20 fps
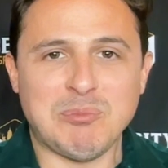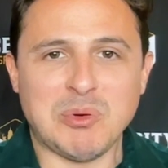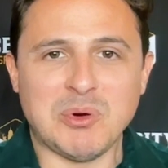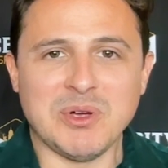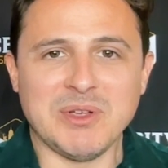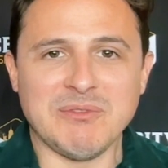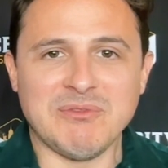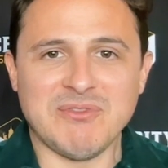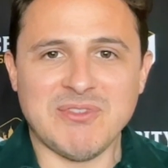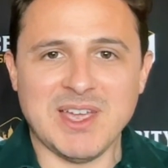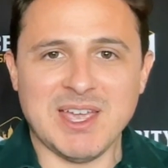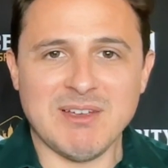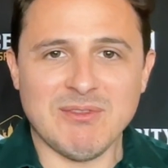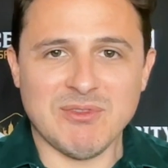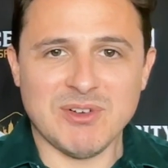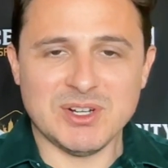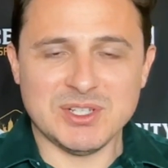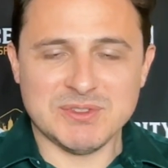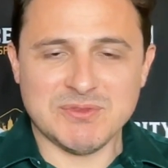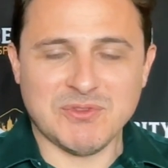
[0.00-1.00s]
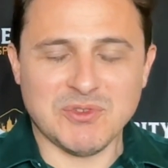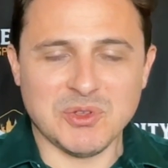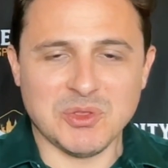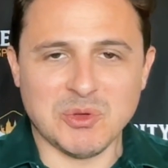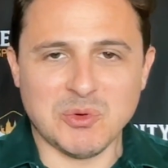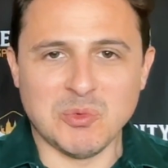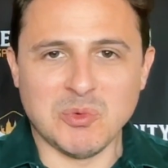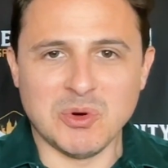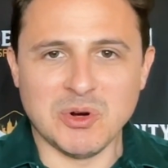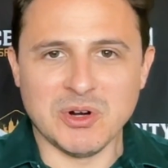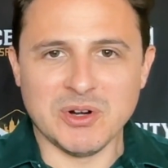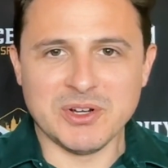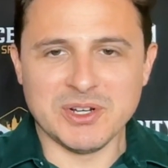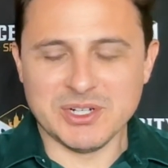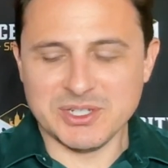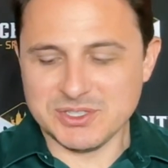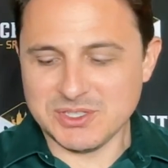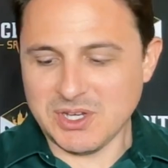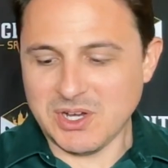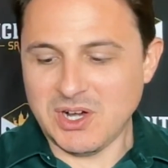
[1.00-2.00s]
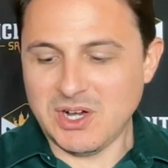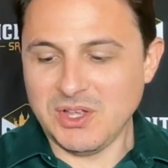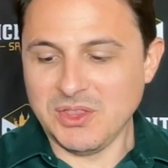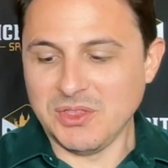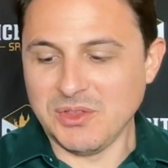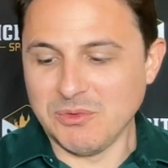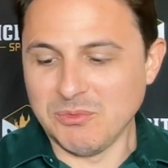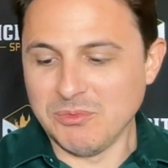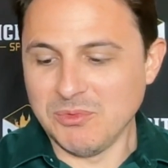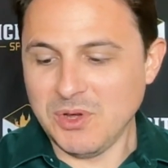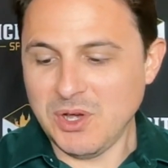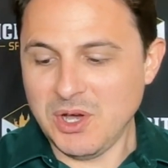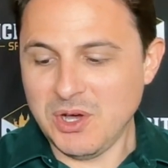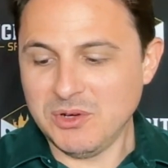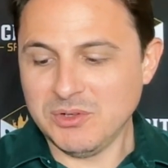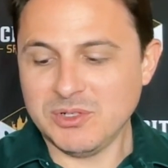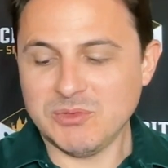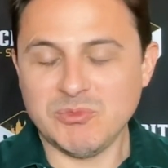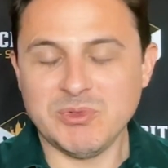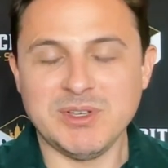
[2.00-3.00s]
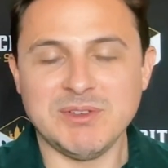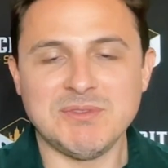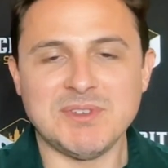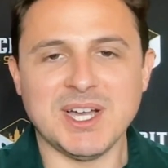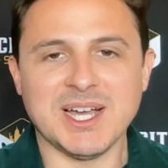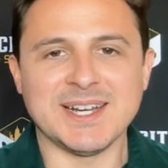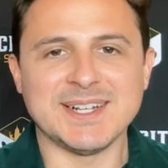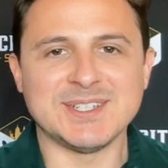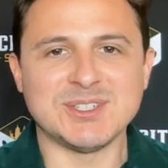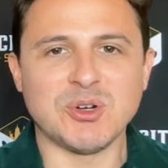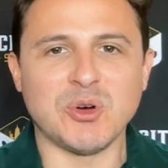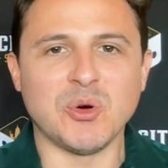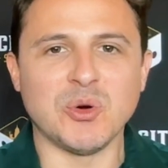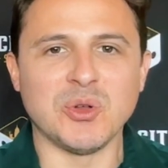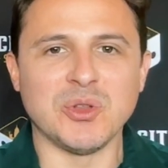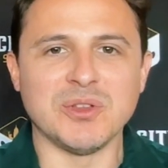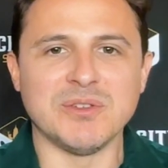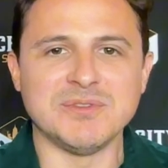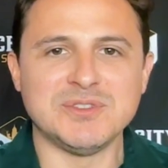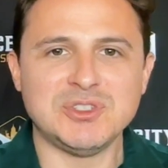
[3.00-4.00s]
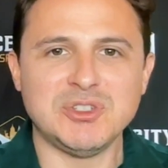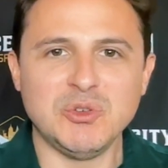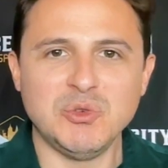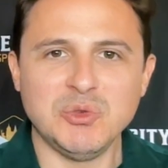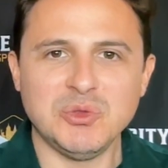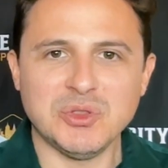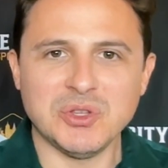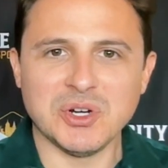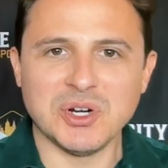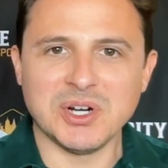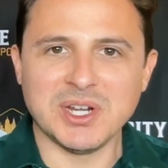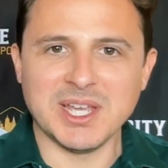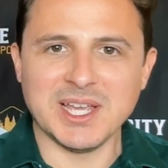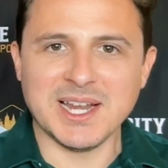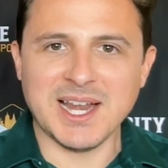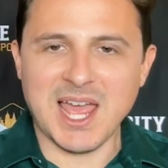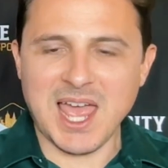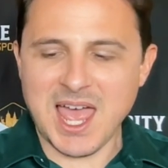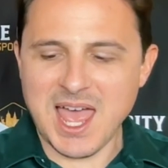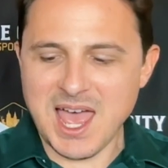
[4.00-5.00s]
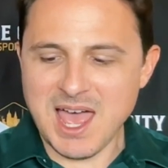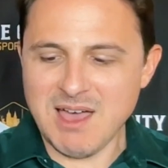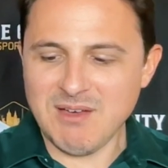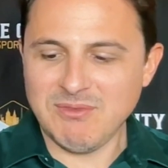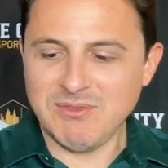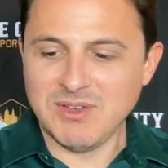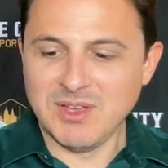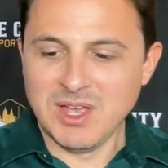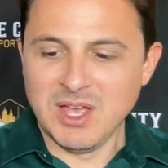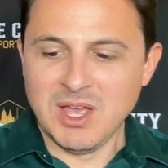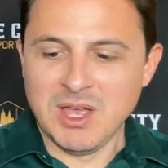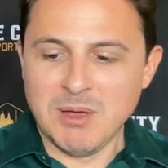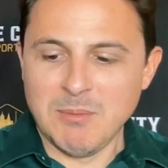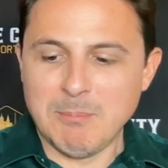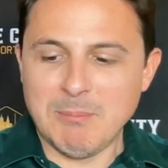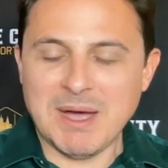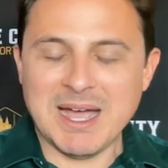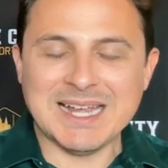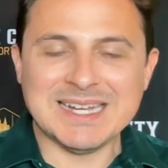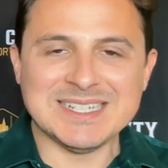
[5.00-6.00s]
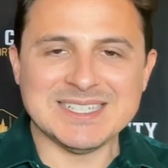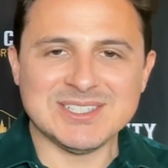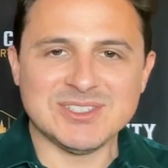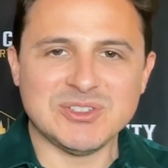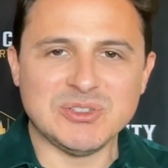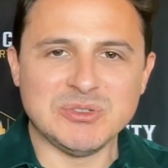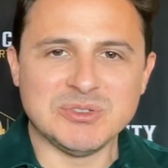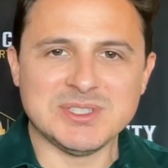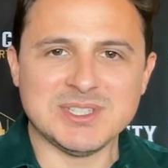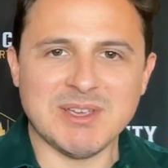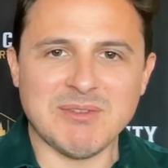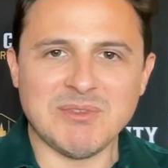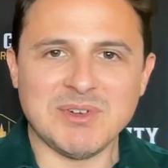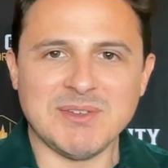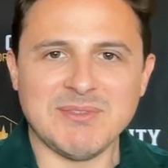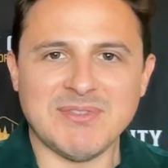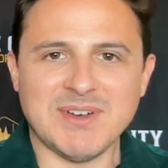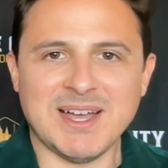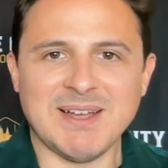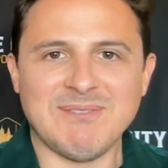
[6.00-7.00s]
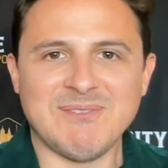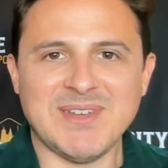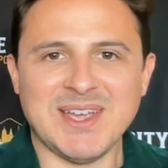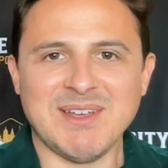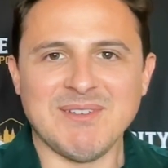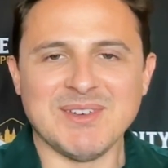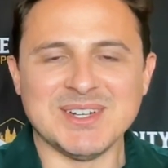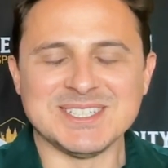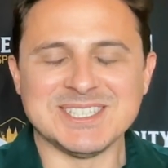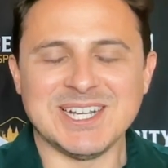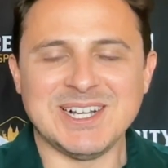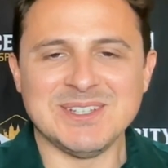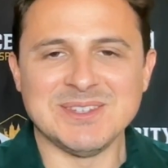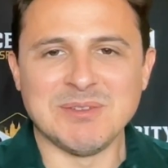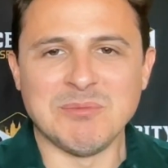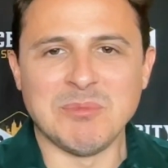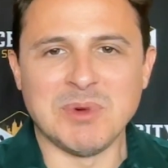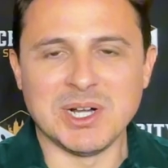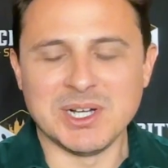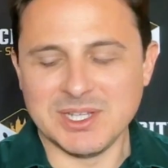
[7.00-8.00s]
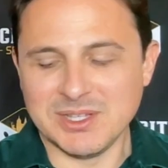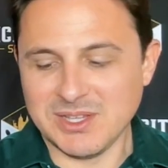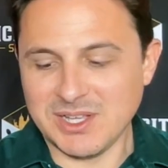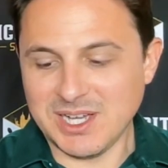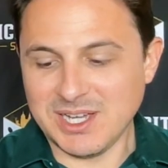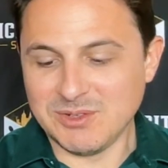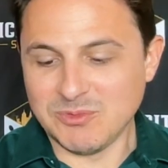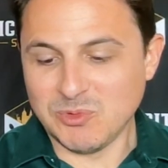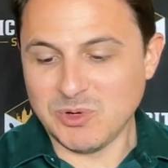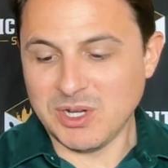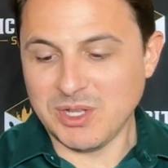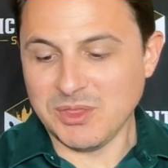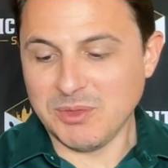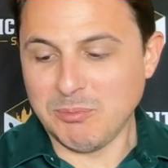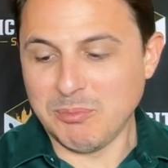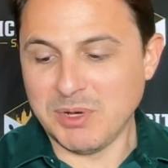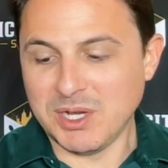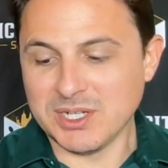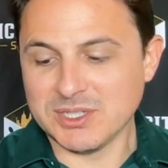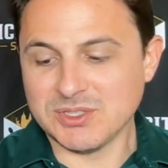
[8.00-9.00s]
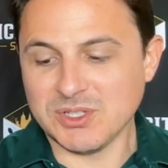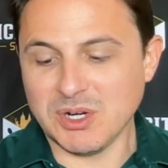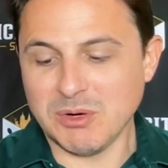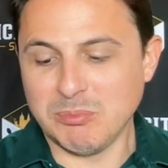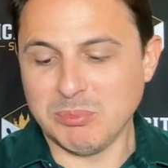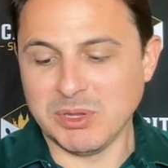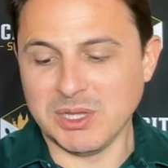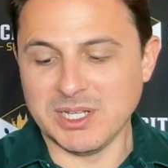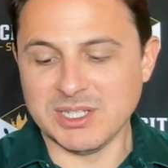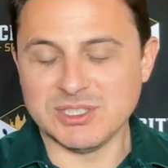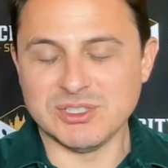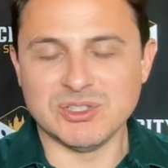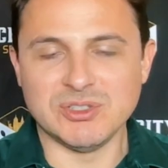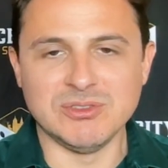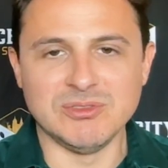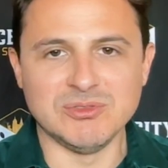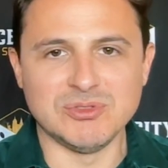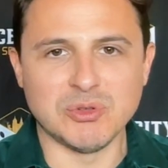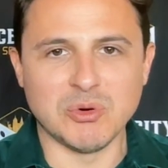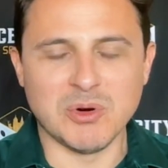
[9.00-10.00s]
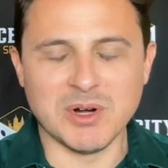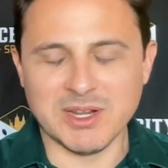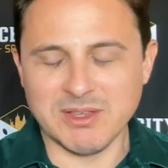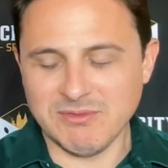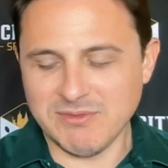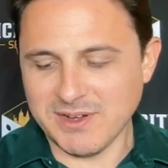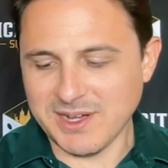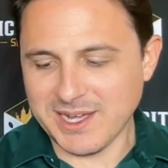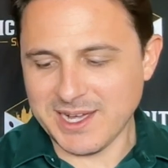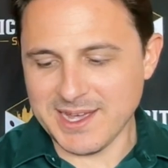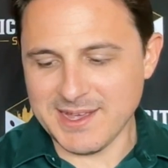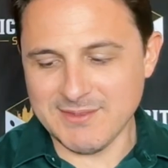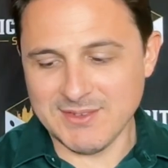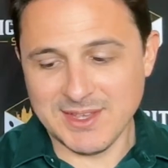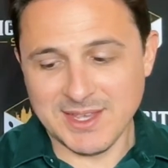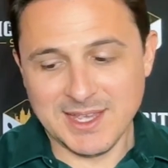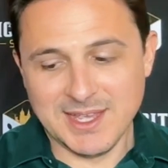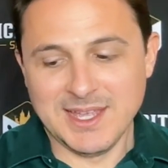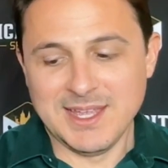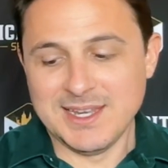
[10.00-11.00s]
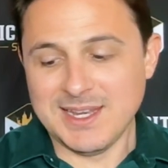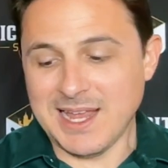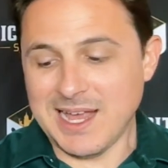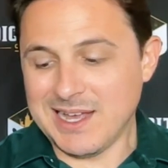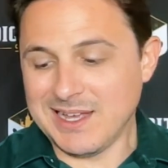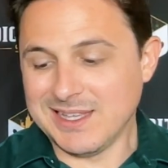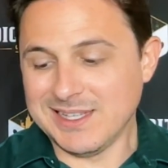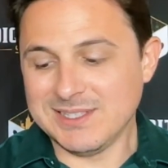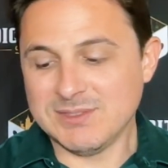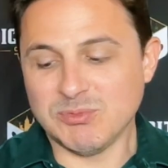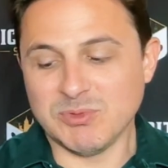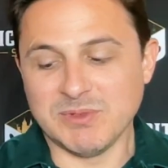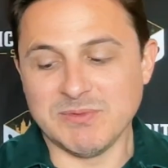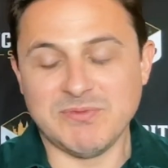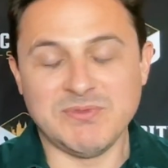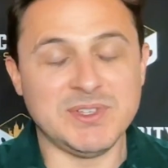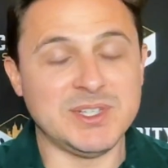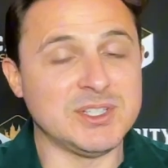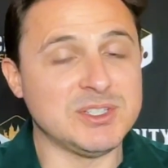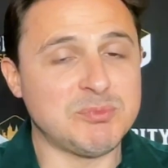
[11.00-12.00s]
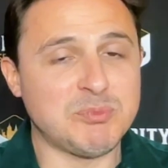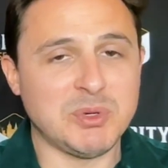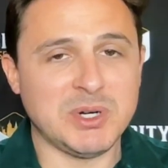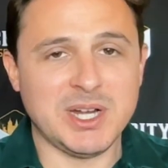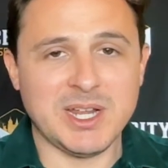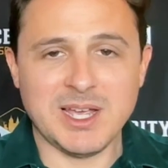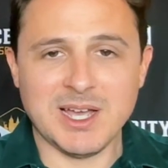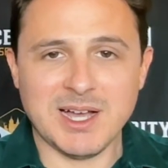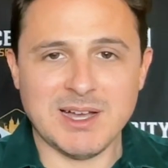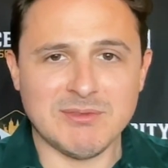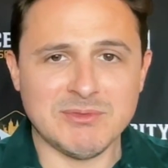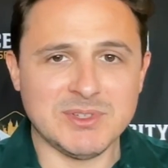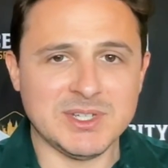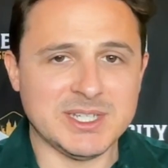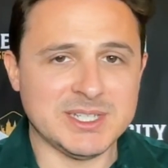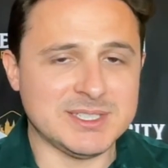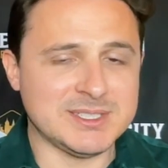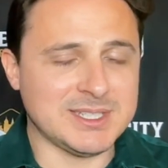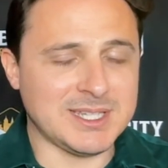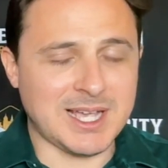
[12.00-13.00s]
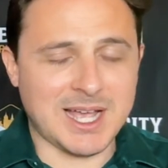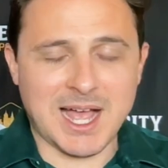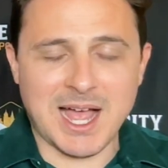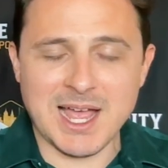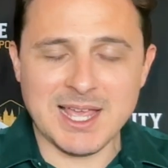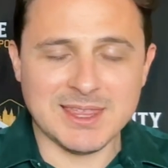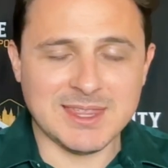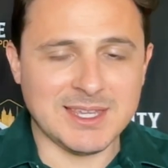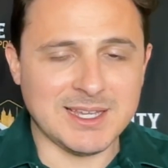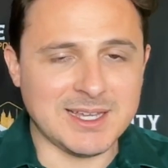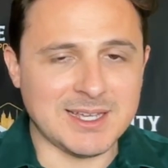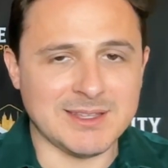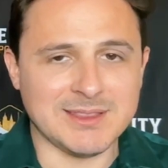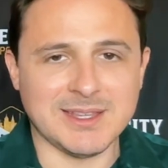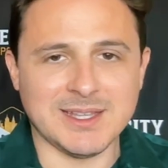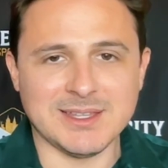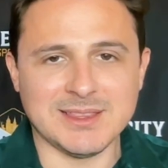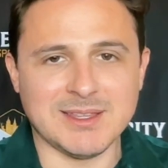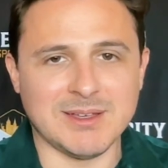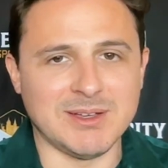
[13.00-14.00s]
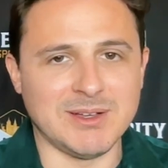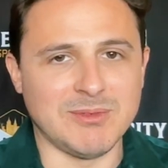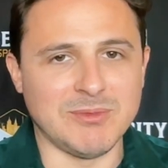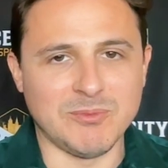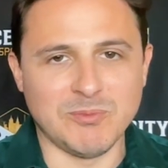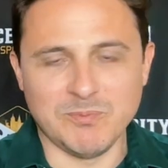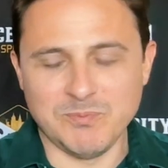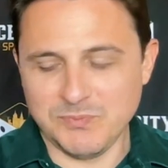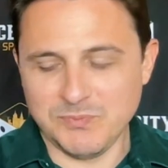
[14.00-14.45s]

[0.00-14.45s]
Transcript: point favorites for the Warriors on the road. We've got a total of 230.5, minus 275 favorites on the money line, while the Bucks are plus 225. Now, this one feels pretty obvious. I think the